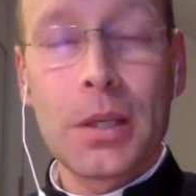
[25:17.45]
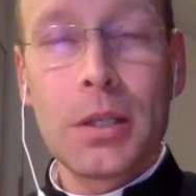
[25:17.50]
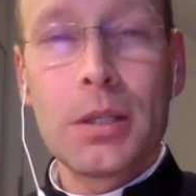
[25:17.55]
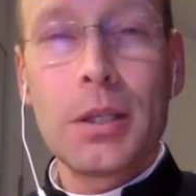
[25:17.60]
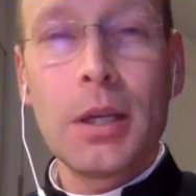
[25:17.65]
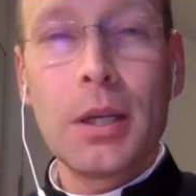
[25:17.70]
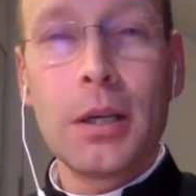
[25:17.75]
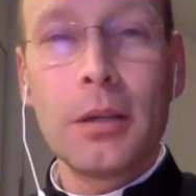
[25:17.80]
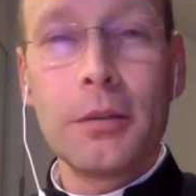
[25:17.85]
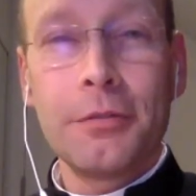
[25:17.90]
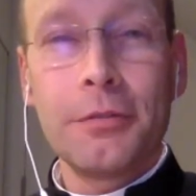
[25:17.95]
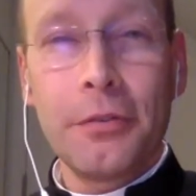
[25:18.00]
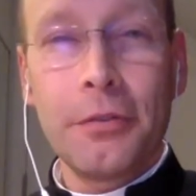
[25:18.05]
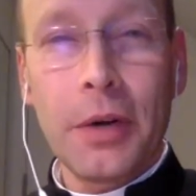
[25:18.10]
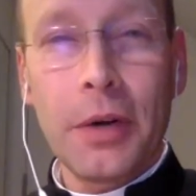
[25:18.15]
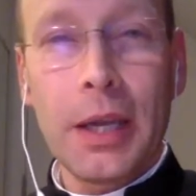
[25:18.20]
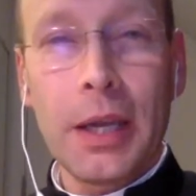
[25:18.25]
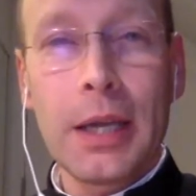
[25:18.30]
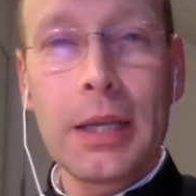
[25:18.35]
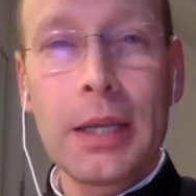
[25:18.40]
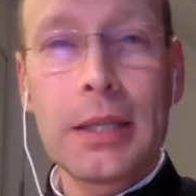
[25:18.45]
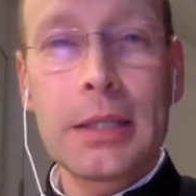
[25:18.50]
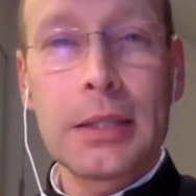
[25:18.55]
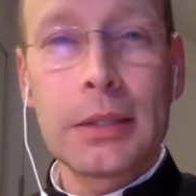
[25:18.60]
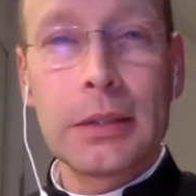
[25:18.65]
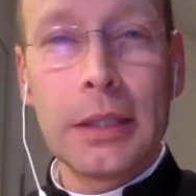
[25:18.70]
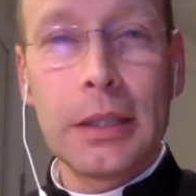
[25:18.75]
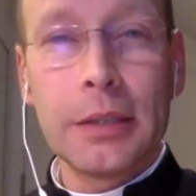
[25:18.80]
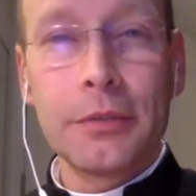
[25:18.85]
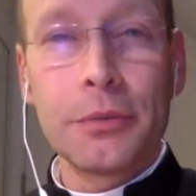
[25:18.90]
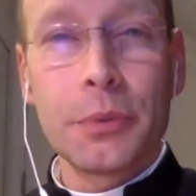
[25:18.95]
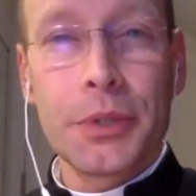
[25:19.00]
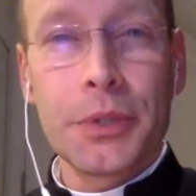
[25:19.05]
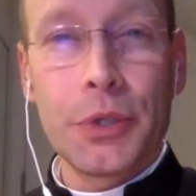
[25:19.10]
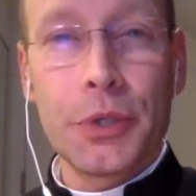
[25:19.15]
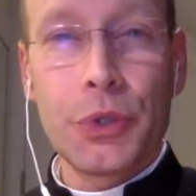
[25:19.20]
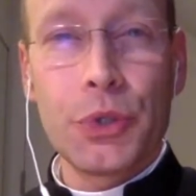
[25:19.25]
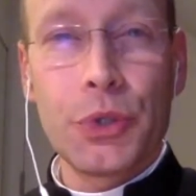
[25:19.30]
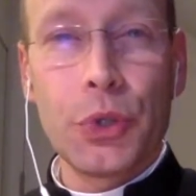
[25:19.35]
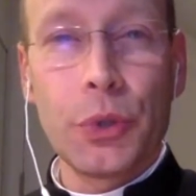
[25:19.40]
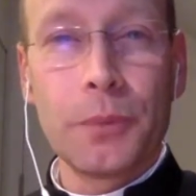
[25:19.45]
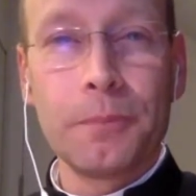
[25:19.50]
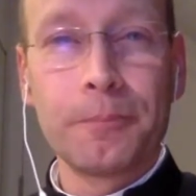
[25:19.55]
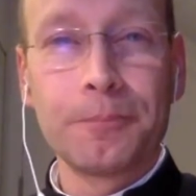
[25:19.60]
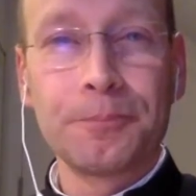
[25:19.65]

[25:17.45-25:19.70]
So free to love what you do.